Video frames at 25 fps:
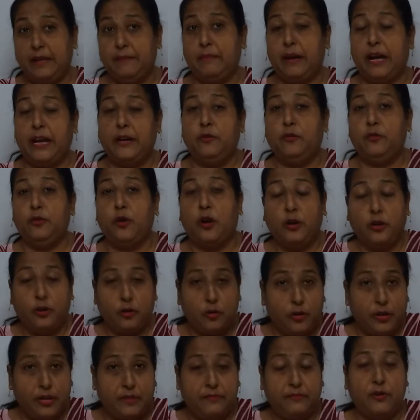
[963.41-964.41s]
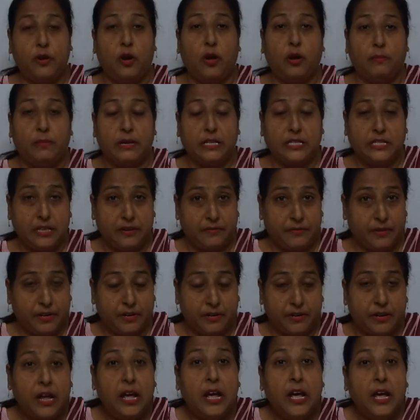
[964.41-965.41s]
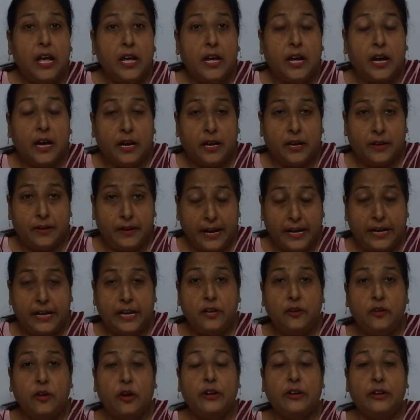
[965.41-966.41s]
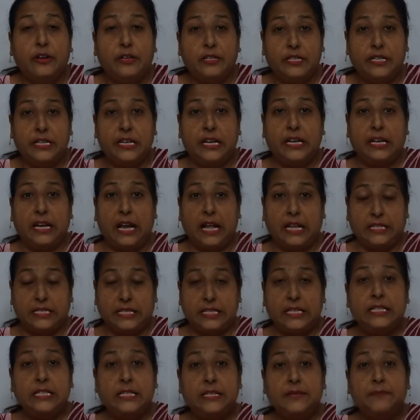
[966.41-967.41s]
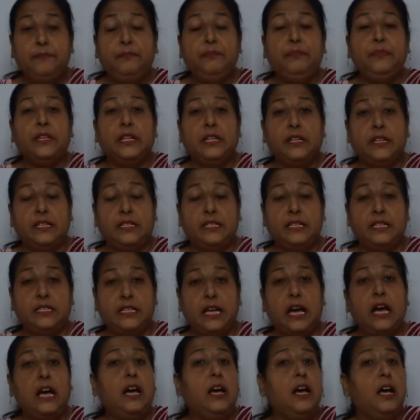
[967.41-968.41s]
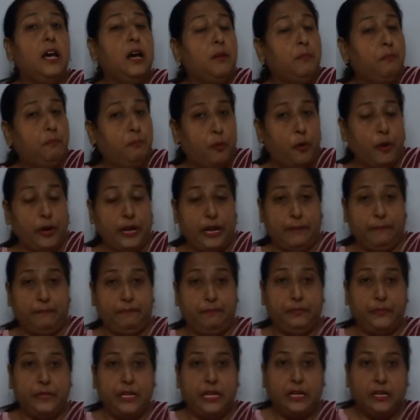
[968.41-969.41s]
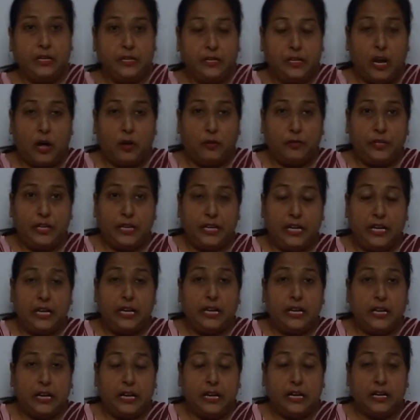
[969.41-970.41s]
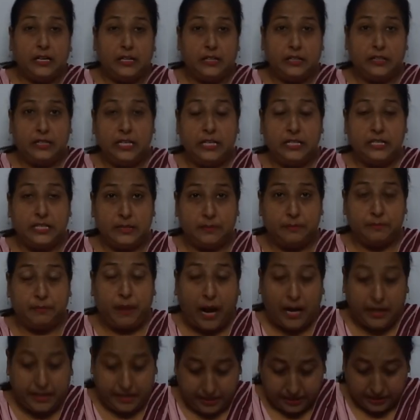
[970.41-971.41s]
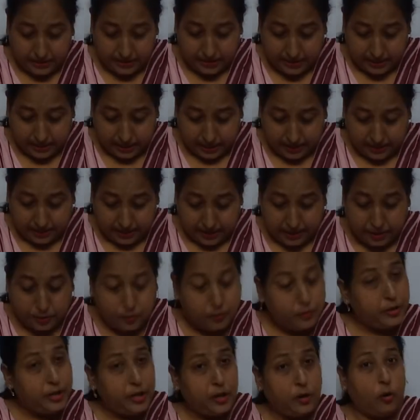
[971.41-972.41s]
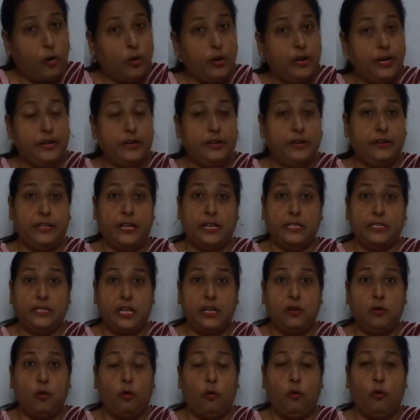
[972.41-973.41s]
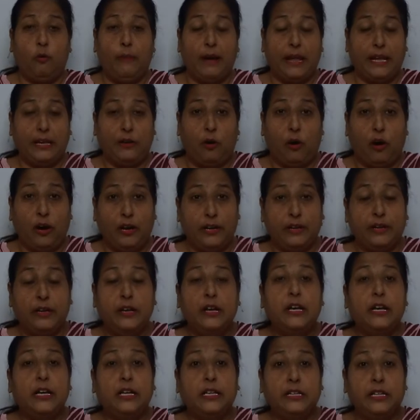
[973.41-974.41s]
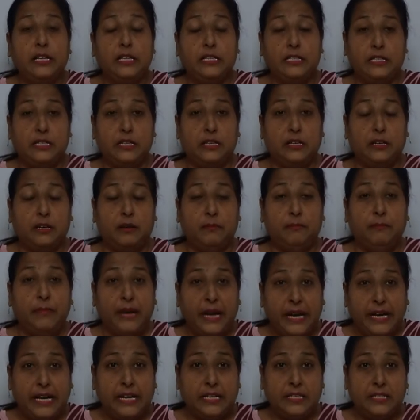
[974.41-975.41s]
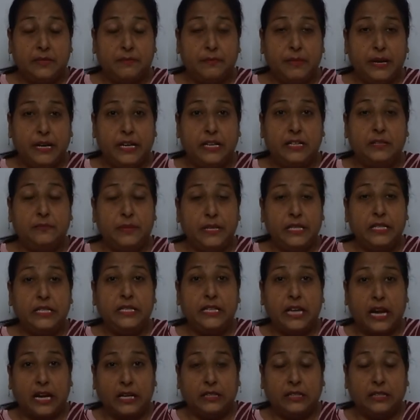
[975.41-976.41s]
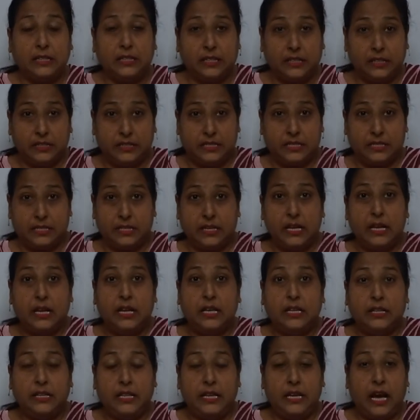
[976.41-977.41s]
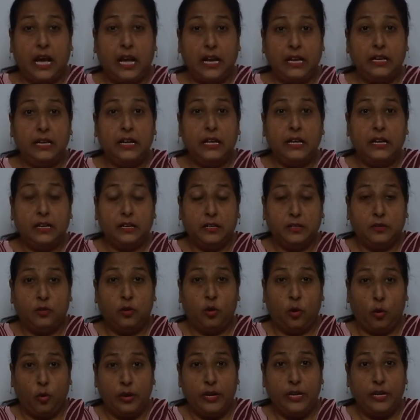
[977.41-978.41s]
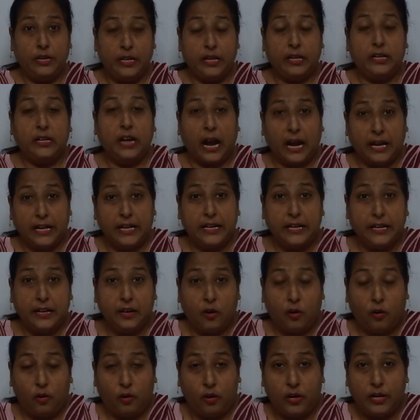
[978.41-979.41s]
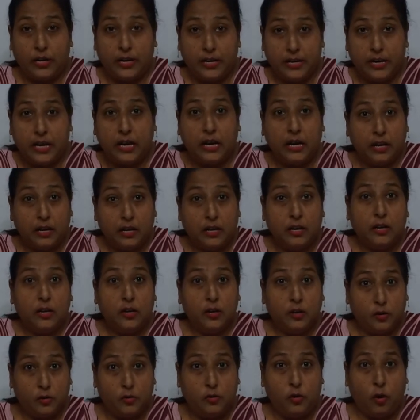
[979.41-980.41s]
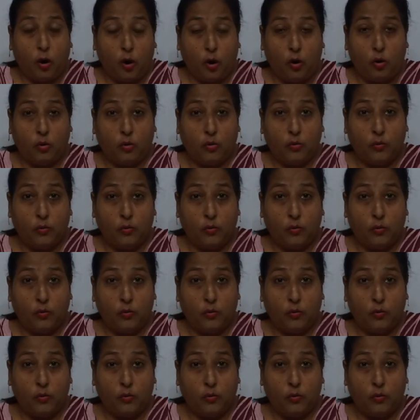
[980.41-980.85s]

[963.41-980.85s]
I do not know if you all must have read in your nursery classes. This is a poem. Now these Martians, they are trying to decode it. They are saying, oh my God, this maidens means young girls. They are grown in the garden all in a row.